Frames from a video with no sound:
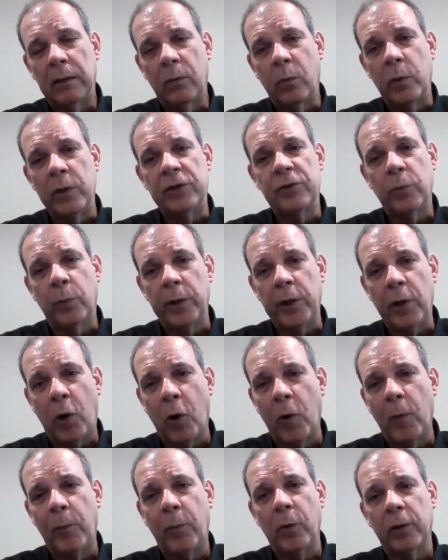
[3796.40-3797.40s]
which we
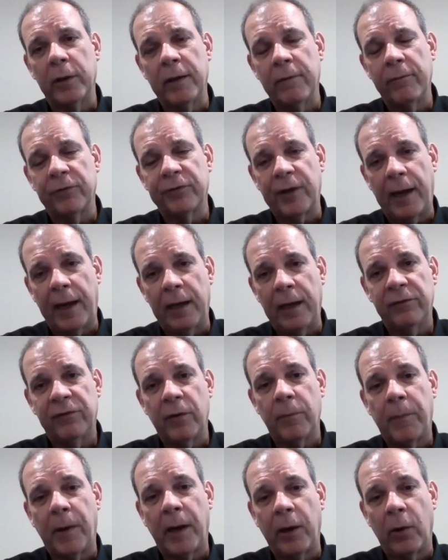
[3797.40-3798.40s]
hope will give us an
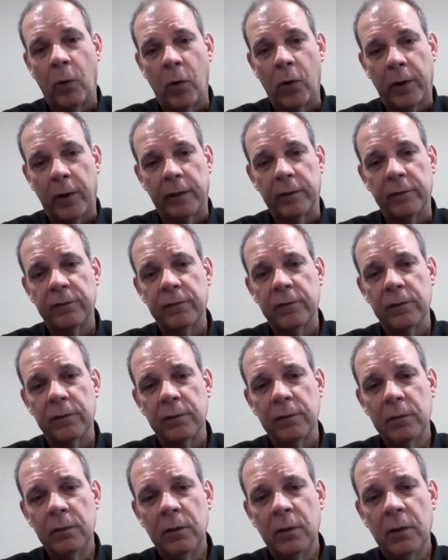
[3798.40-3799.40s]
answer by August,
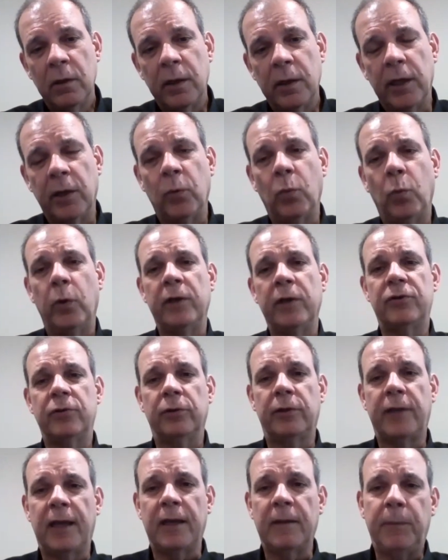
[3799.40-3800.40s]
in which
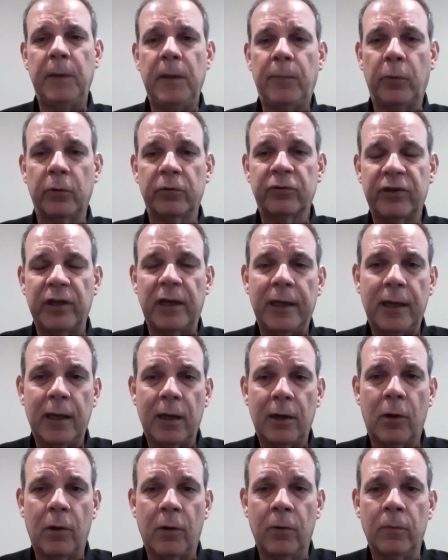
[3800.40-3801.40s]
you take people sitting
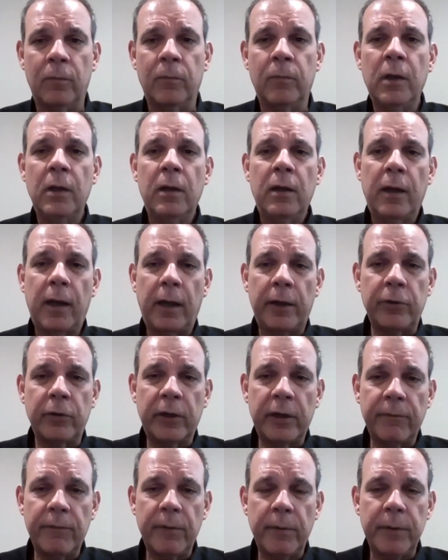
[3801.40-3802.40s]
at home and
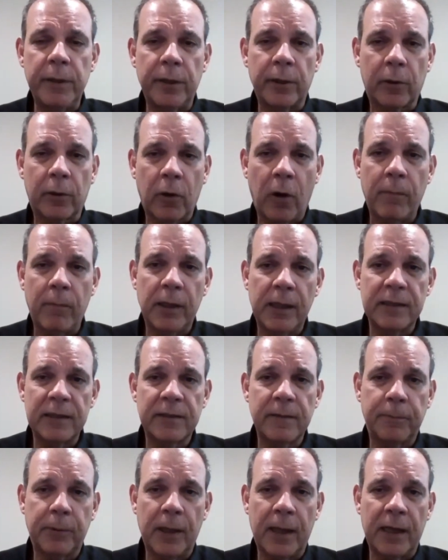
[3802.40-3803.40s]
you give them either
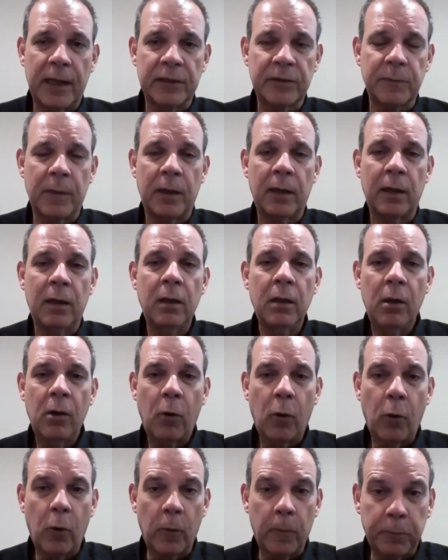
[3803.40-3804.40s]
convalescent plasma
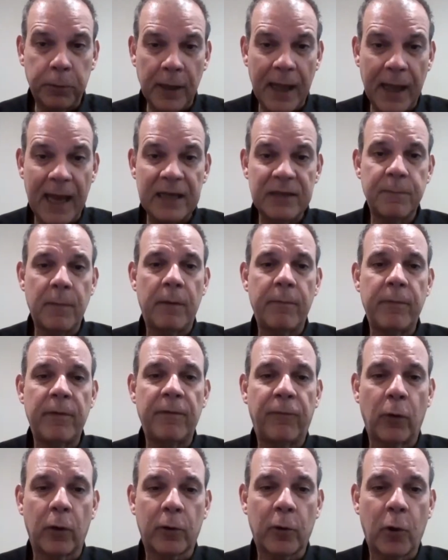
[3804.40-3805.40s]
or plasma
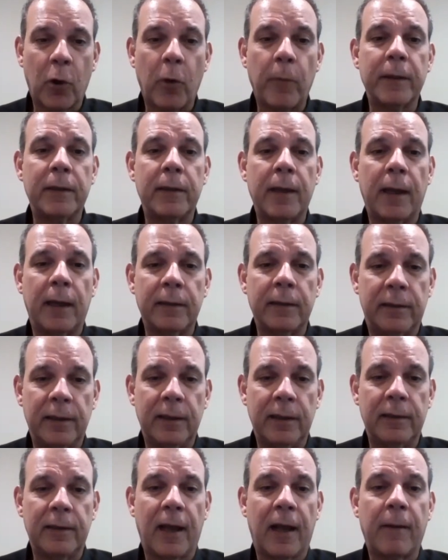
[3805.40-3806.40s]
before
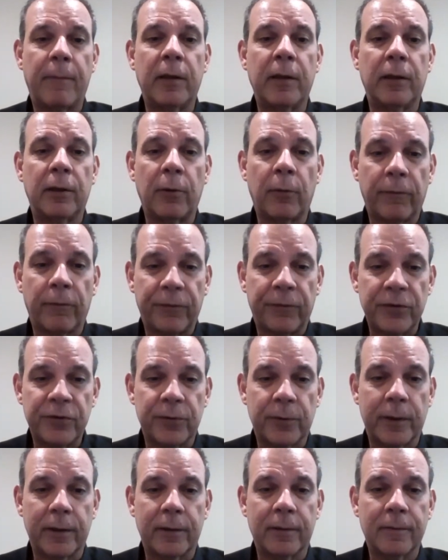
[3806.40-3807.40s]
COVID-19 that have been in the
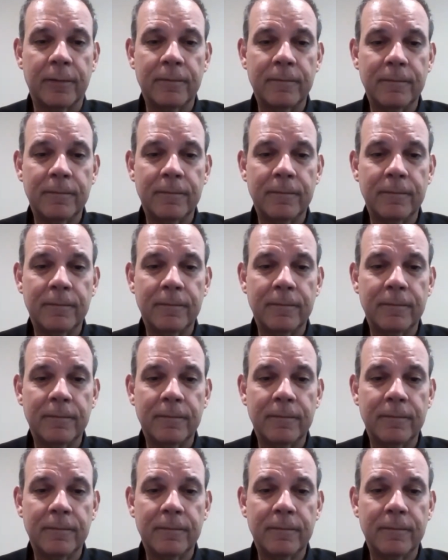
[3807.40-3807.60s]
refrigerator.